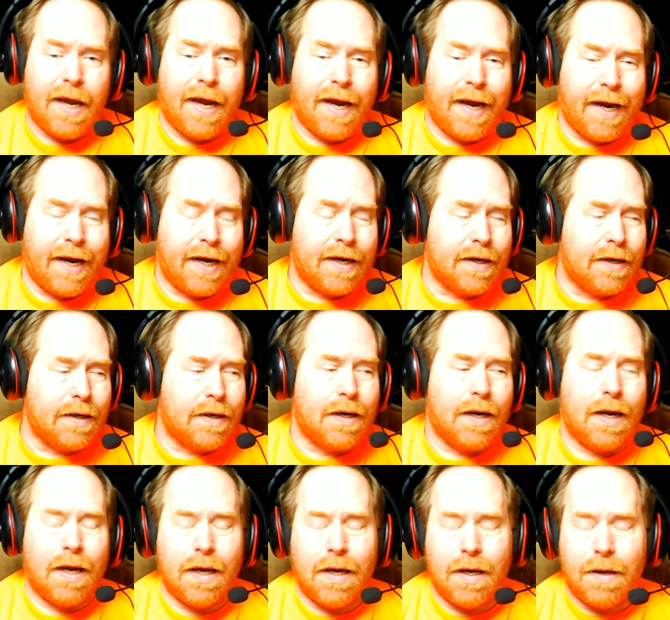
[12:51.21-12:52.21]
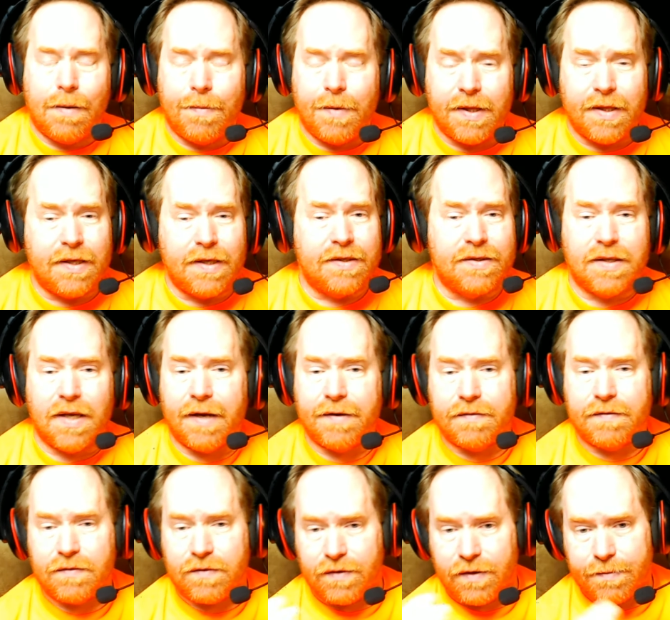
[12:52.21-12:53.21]
and in these
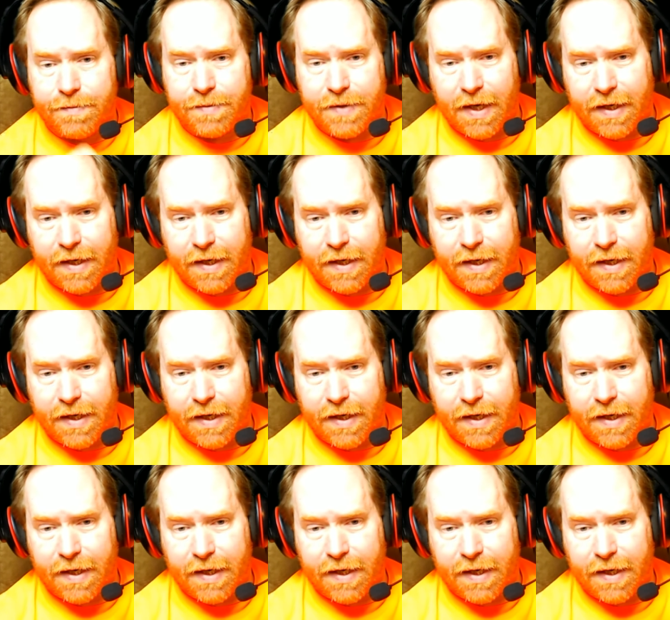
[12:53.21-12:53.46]
live streams